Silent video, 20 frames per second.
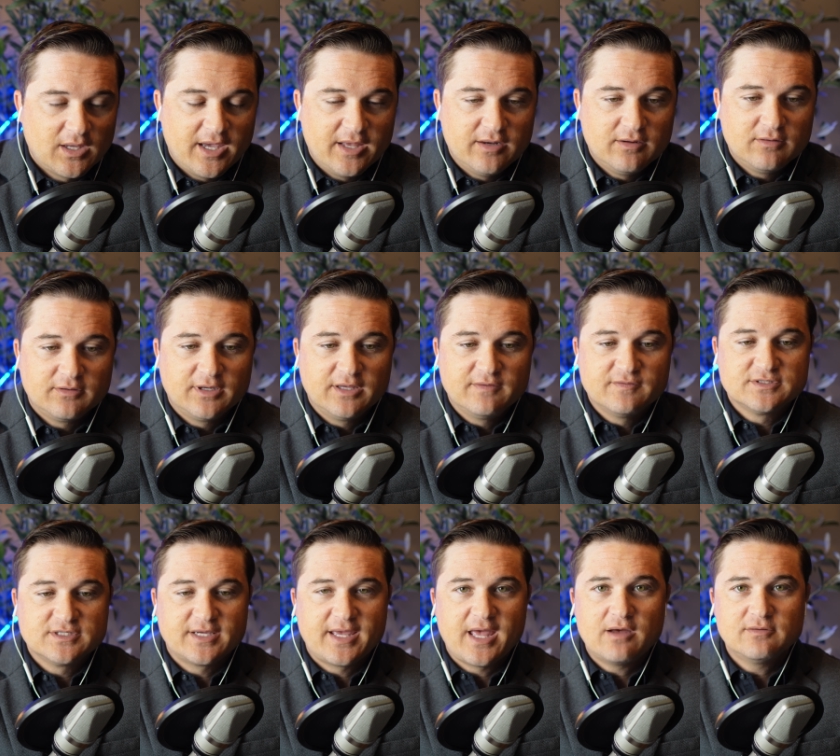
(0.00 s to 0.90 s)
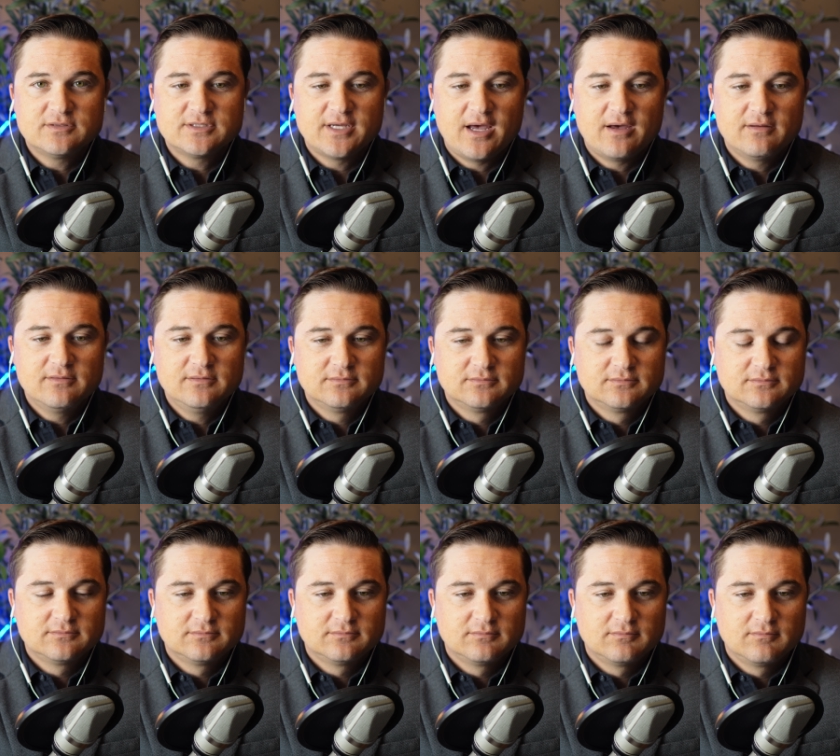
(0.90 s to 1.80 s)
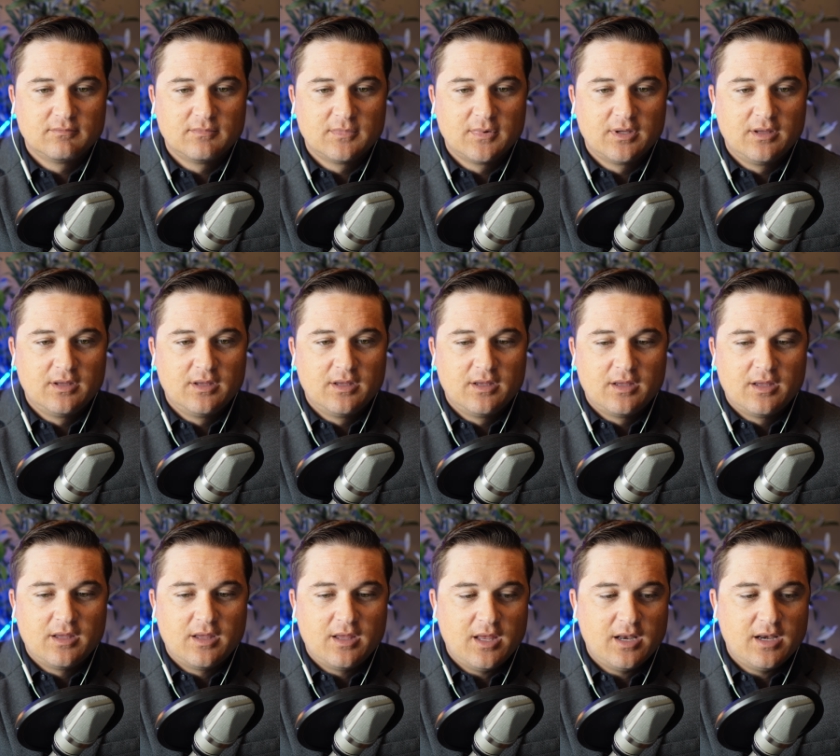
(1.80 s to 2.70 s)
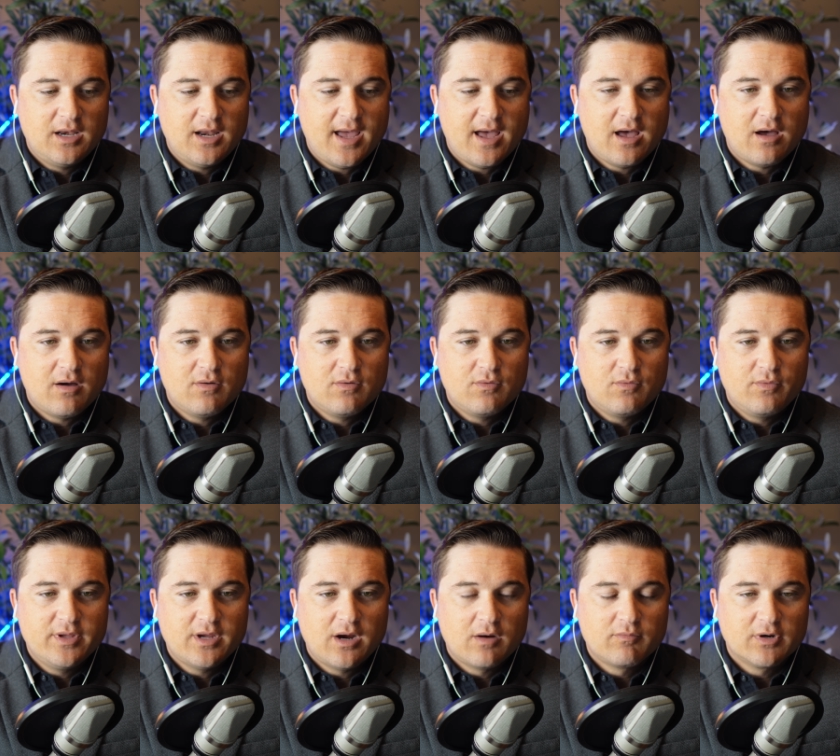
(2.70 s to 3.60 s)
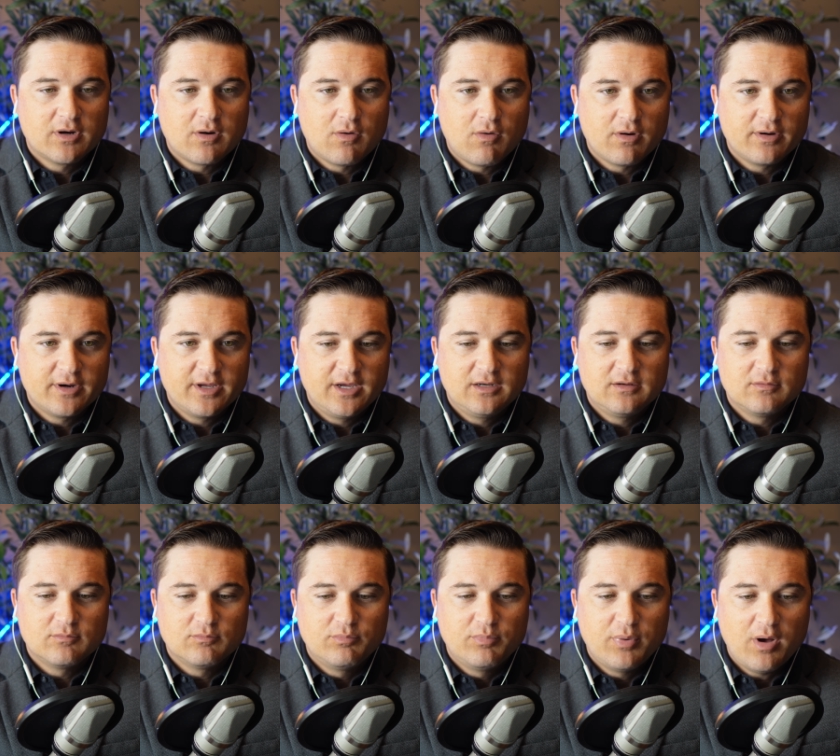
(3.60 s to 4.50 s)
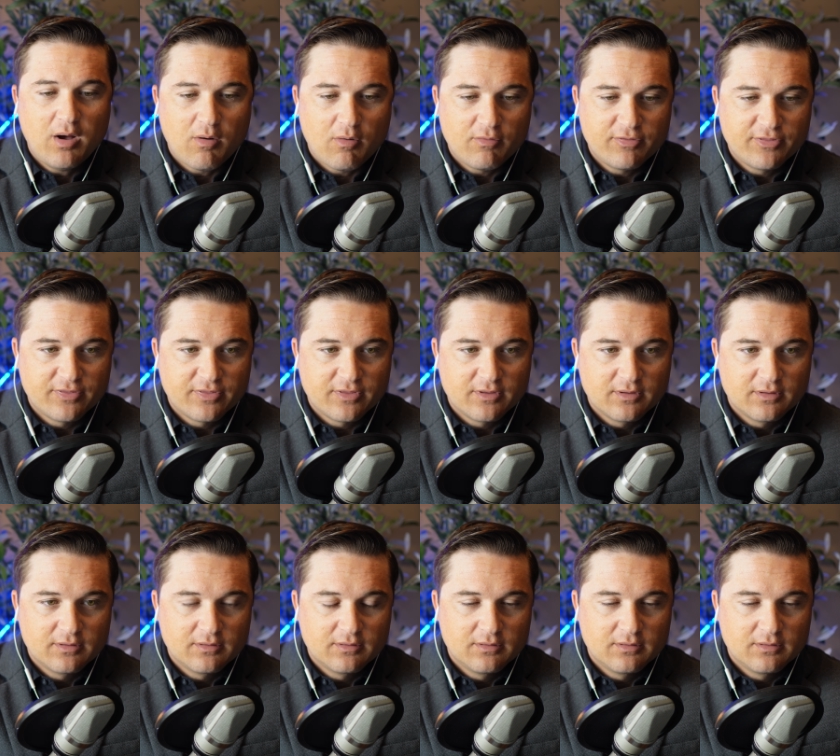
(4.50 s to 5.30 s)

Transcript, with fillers: And it'll give us a countdown. And now we are recording both